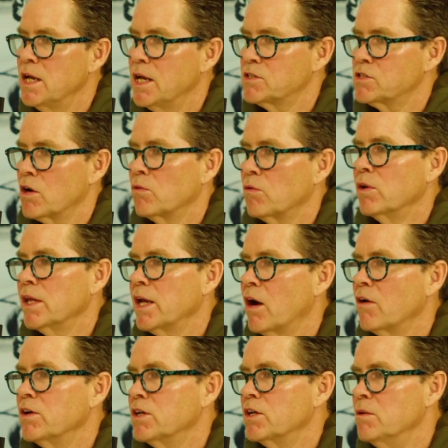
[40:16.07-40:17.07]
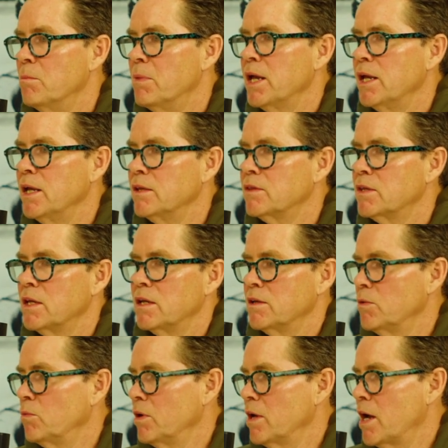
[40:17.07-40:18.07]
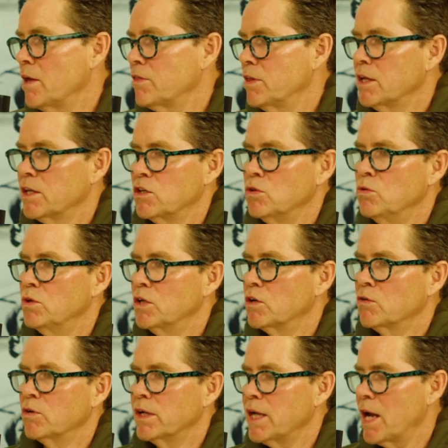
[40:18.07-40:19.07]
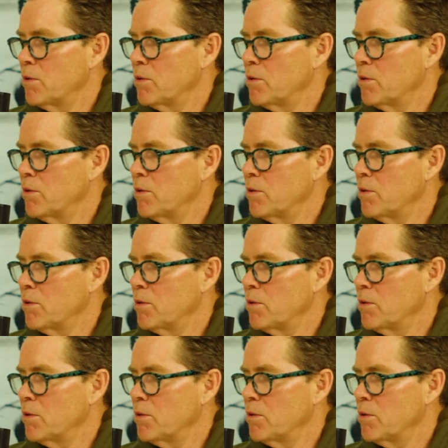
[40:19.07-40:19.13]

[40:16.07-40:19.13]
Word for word: it's really hard to debate that we, I think you would agree,